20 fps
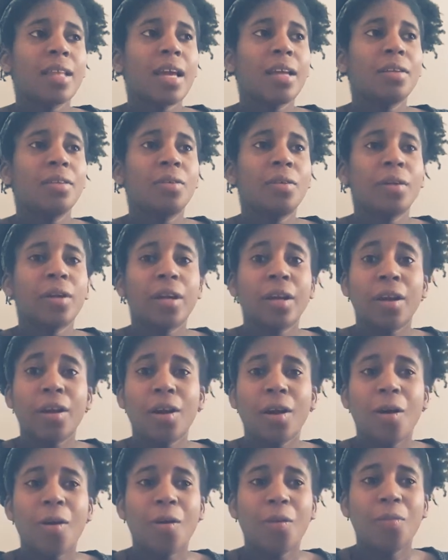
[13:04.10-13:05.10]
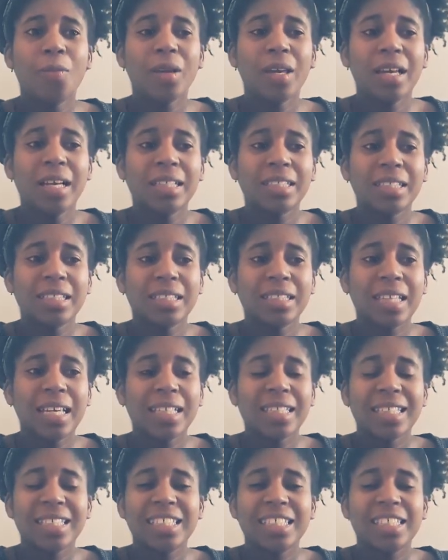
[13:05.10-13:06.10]
door and go, because it's like
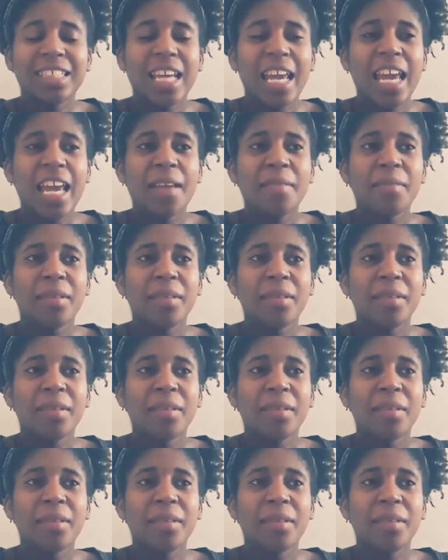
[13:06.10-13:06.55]
the shame